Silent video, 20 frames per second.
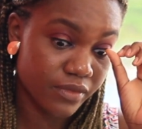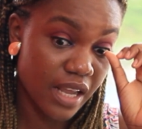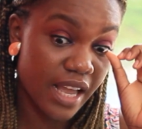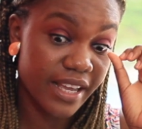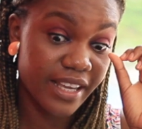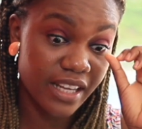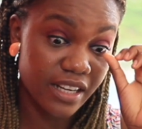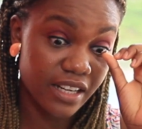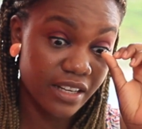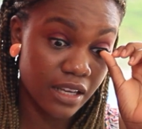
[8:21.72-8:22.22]

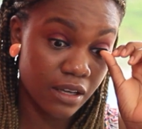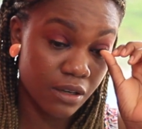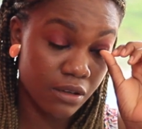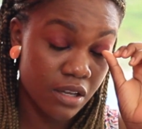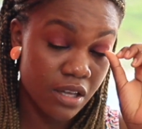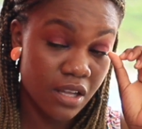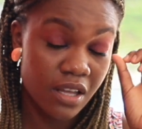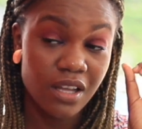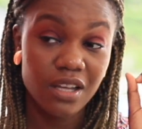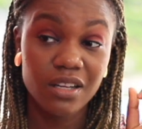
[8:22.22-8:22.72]
I get it now,
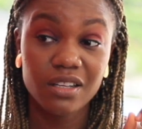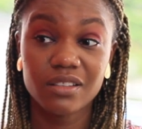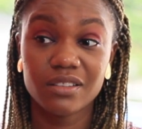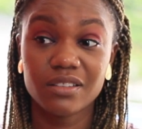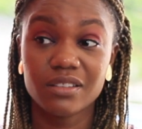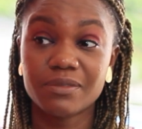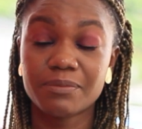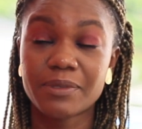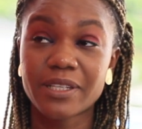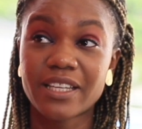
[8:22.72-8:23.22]

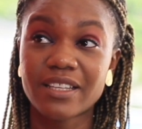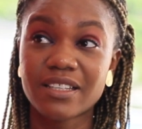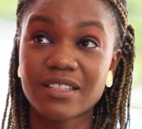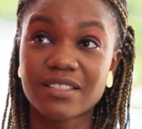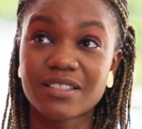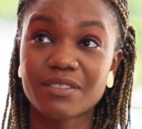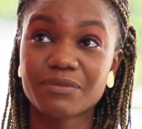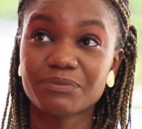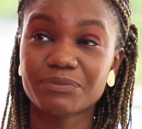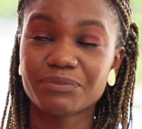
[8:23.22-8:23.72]
because